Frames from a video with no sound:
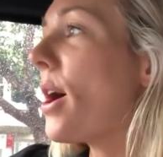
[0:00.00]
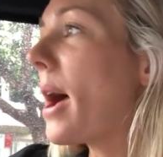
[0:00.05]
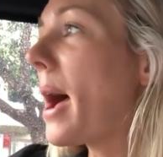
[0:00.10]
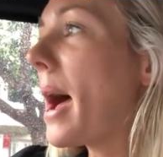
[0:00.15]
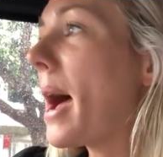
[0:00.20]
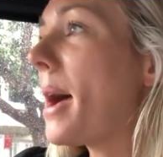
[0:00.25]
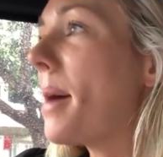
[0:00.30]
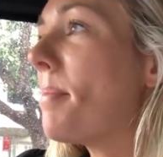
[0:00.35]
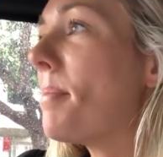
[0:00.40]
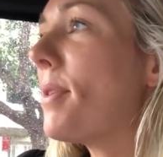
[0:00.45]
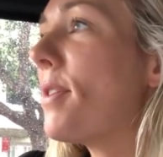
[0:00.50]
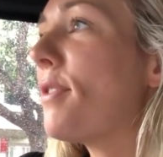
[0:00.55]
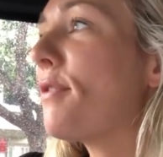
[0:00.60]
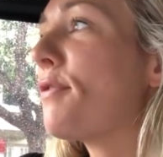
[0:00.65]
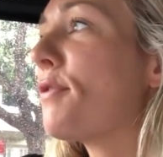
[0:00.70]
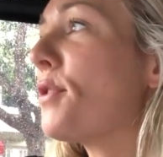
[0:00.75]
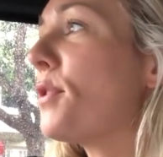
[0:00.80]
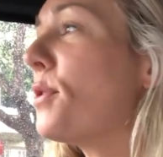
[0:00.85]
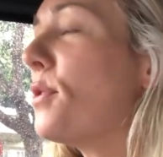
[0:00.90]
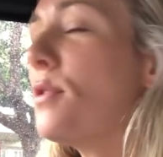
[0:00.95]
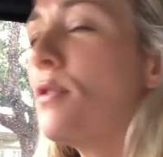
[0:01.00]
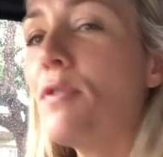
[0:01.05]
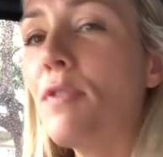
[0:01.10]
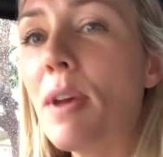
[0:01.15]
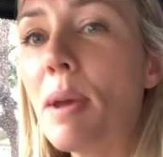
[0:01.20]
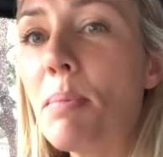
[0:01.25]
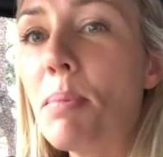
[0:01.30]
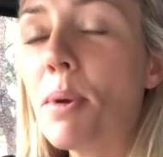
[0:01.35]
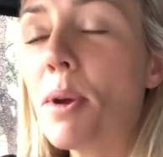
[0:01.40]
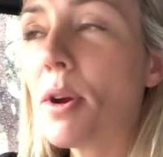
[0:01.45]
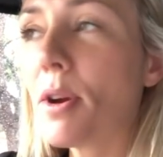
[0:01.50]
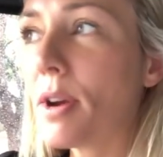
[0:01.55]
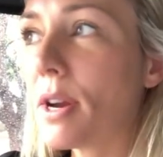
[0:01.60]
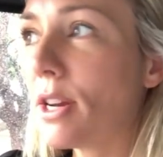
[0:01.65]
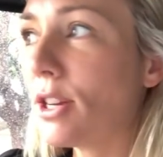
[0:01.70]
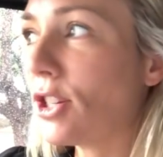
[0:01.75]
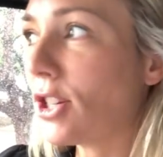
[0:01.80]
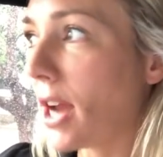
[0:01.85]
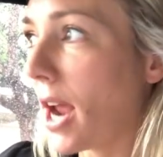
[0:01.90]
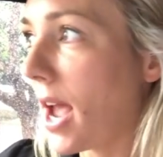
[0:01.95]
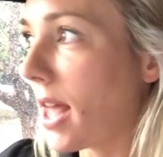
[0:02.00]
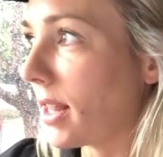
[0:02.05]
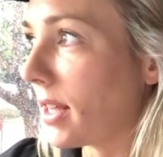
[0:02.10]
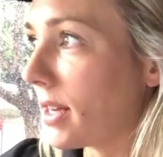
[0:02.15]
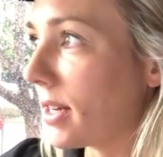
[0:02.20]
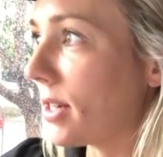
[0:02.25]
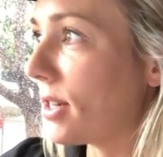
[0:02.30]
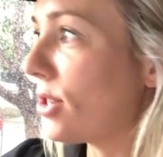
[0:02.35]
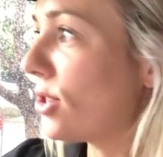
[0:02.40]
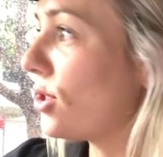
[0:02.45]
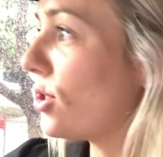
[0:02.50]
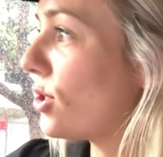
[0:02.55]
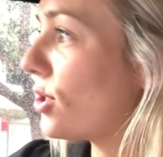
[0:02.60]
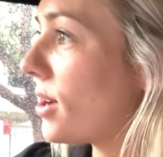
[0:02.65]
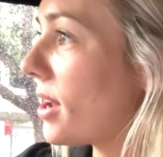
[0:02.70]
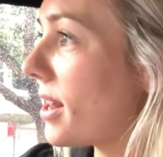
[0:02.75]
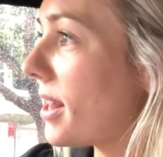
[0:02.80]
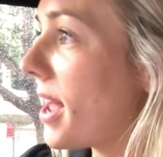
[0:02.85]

Um, Frugal February Challenge.